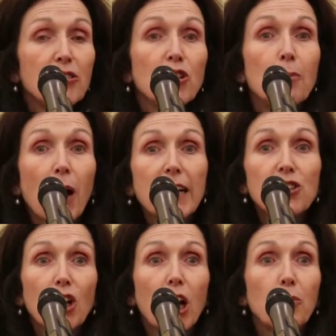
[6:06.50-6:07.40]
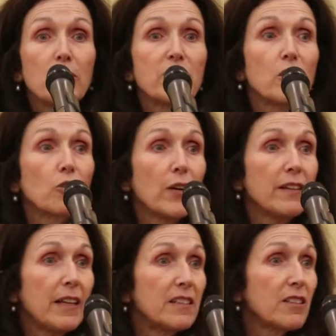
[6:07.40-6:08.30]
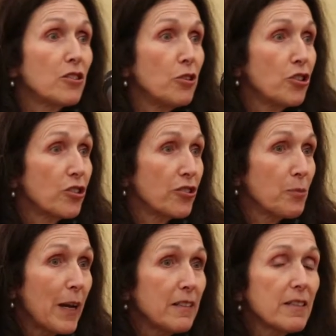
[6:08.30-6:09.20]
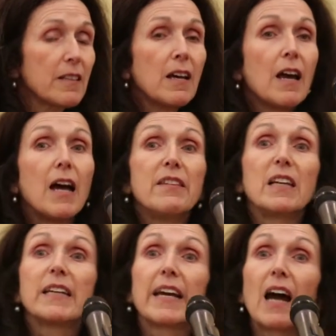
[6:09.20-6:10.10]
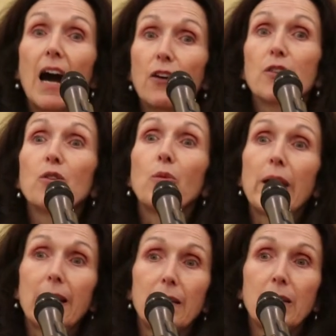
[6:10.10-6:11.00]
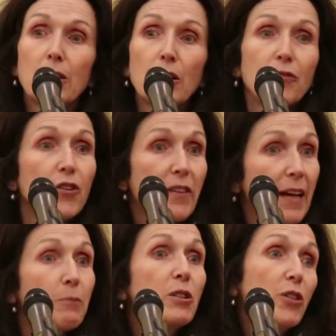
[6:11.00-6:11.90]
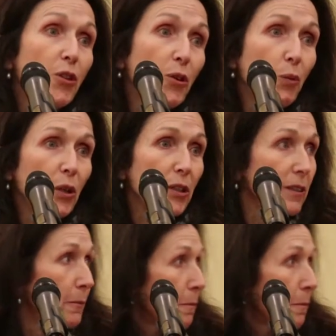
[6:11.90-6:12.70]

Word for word: So my job was to create the institutional space and then get out of the way for them to do the work.